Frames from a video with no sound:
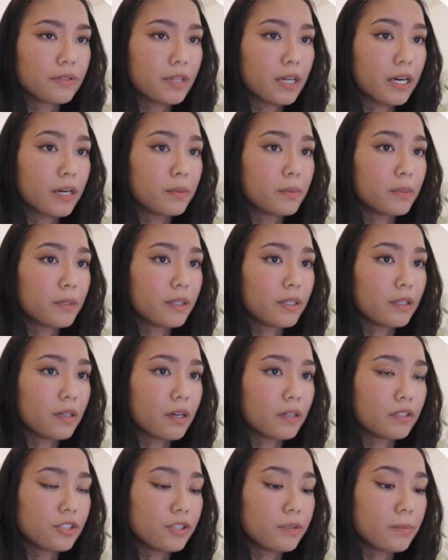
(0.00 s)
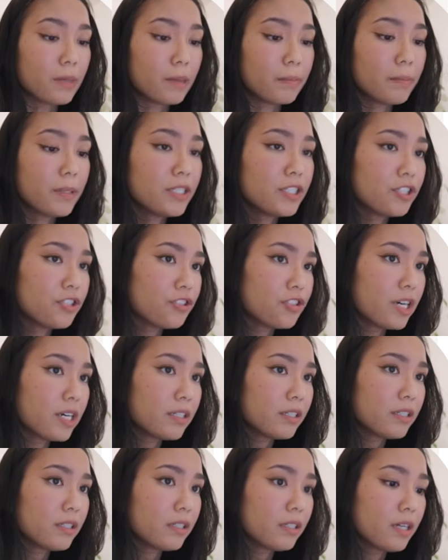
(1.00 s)
now we're onto my budget
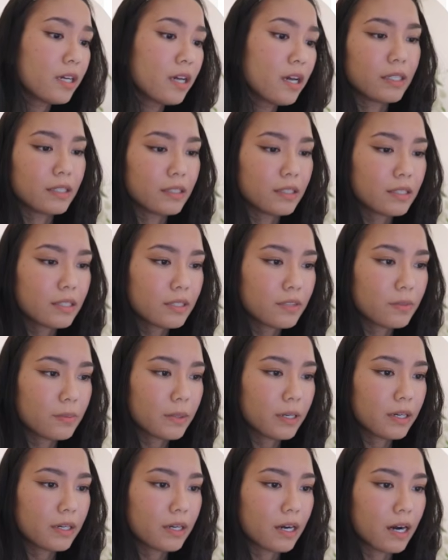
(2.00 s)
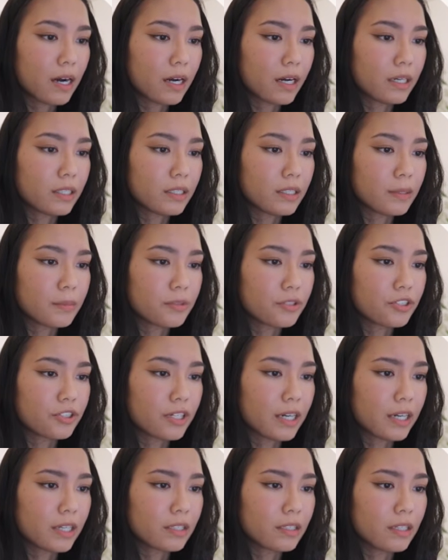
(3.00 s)
tracker, and this is where I keep
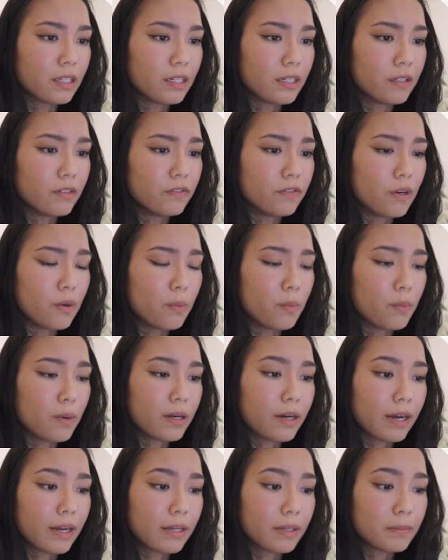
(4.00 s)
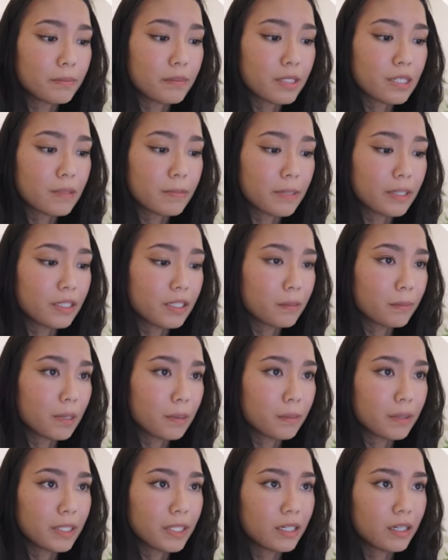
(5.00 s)
track of what I'm spending my
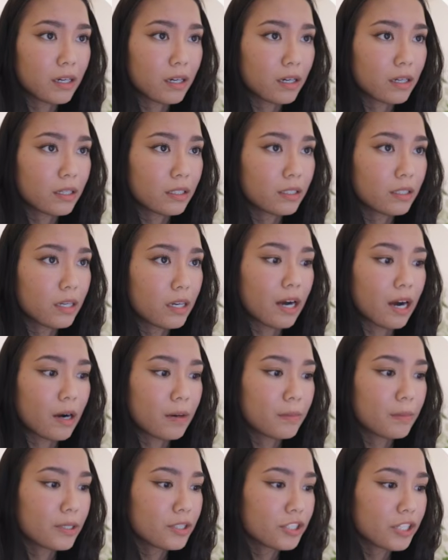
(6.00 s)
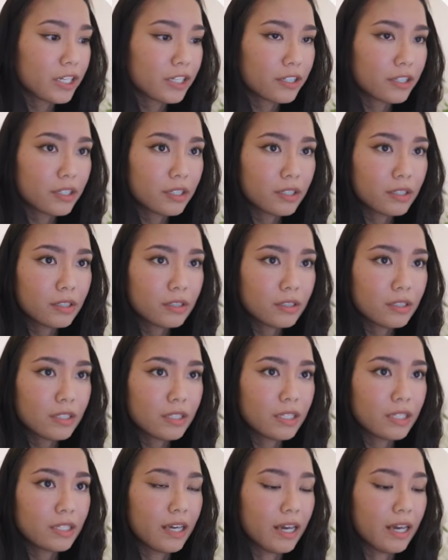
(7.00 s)
money on, how much I earned,
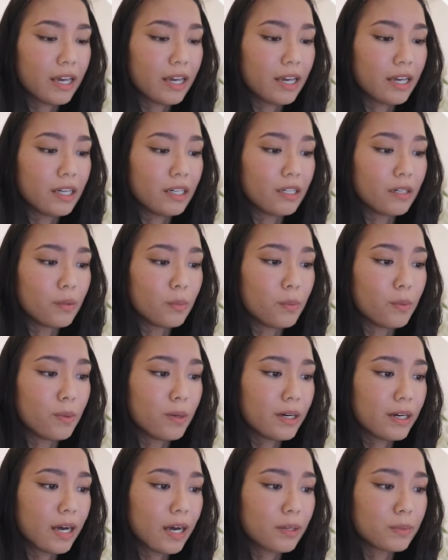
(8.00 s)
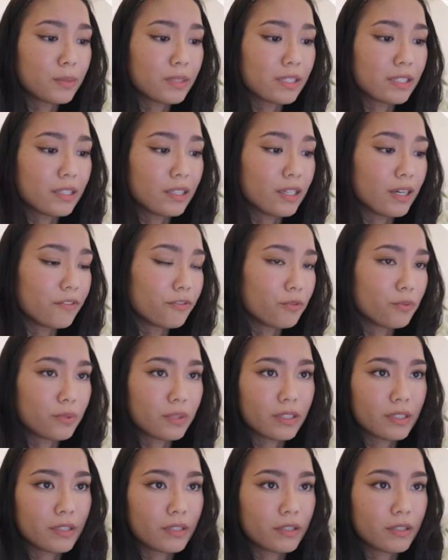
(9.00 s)
and what I was left with